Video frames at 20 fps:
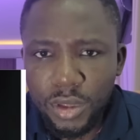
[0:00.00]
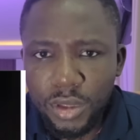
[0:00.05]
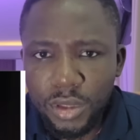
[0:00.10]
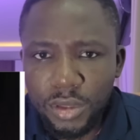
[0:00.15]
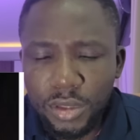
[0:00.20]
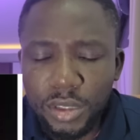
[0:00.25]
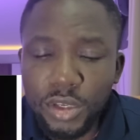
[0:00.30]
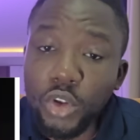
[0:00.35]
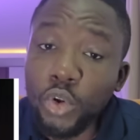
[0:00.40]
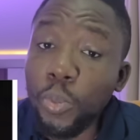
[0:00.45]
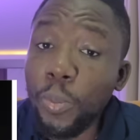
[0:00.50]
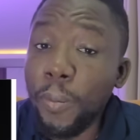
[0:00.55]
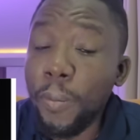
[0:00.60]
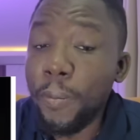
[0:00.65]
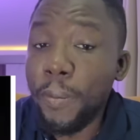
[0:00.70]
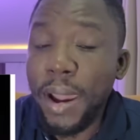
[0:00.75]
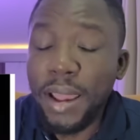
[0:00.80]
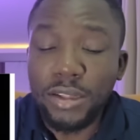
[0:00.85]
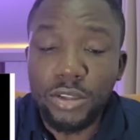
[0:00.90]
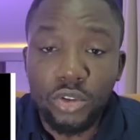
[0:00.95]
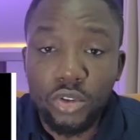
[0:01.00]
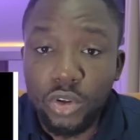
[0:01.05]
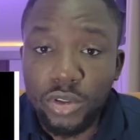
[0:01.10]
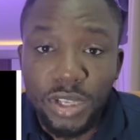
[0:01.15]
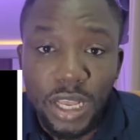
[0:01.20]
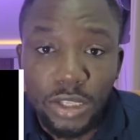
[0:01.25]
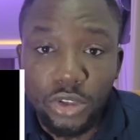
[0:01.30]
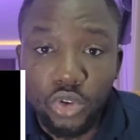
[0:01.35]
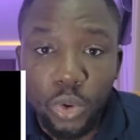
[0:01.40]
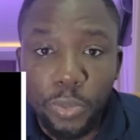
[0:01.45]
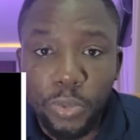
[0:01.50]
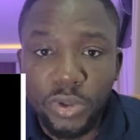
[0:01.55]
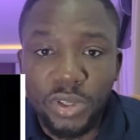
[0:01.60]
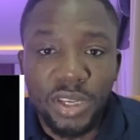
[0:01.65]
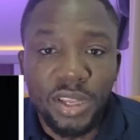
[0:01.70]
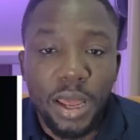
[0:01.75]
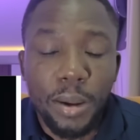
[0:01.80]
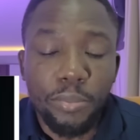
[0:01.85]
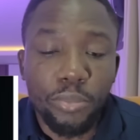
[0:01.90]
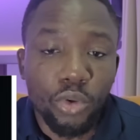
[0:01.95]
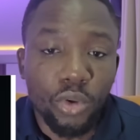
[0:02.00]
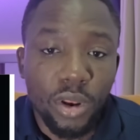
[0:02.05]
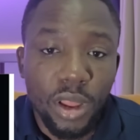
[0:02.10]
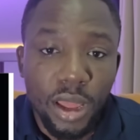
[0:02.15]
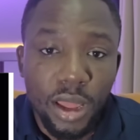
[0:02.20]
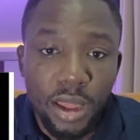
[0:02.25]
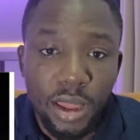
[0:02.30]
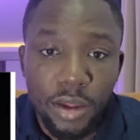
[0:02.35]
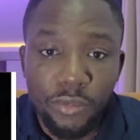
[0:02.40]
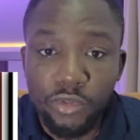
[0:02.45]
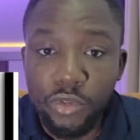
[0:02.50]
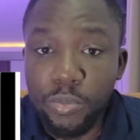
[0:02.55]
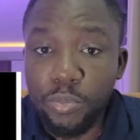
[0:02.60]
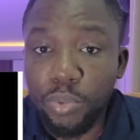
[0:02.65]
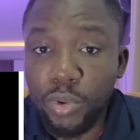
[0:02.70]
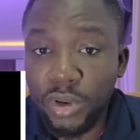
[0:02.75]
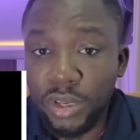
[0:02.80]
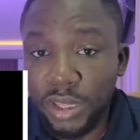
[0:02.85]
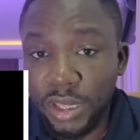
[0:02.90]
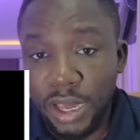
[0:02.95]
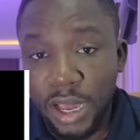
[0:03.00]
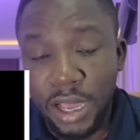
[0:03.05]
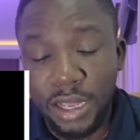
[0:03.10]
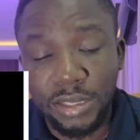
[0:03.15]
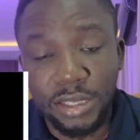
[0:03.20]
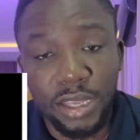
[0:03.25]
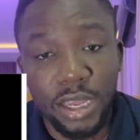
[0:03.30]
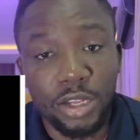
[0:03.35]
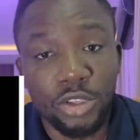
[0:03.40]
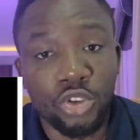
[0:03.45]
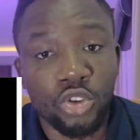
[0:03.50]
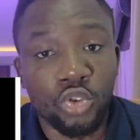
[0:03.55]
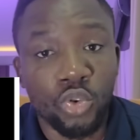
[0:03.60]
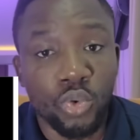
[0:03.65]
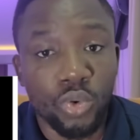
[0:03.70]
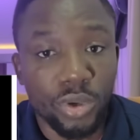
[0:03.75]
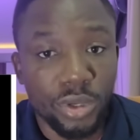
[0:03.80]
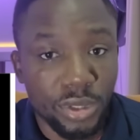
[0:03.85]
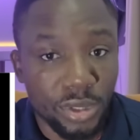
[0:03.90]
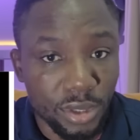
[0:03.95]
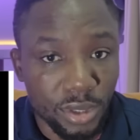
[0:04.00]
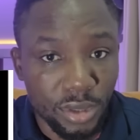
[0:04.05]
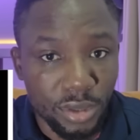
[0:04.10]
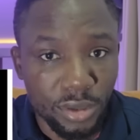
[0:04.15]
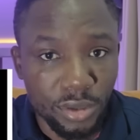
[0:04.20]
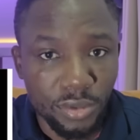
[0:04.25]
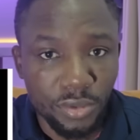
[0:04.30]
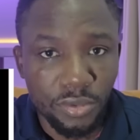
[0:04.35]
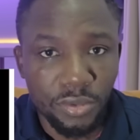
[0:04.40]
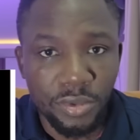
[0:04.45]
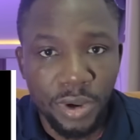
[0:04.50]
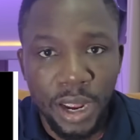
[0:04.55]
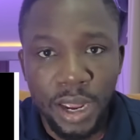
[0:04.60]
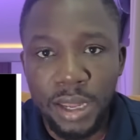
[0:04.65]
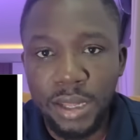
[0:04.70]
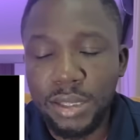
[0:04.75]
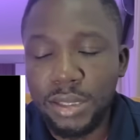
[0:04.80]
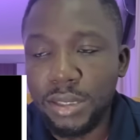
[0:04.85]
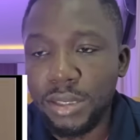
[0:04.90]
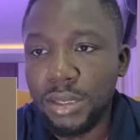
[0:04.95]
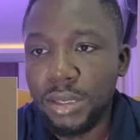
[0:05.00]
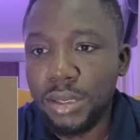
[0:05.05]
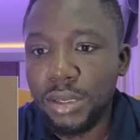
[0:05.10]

Tinubu might not have supported Abiola. Everybody has their choice, right?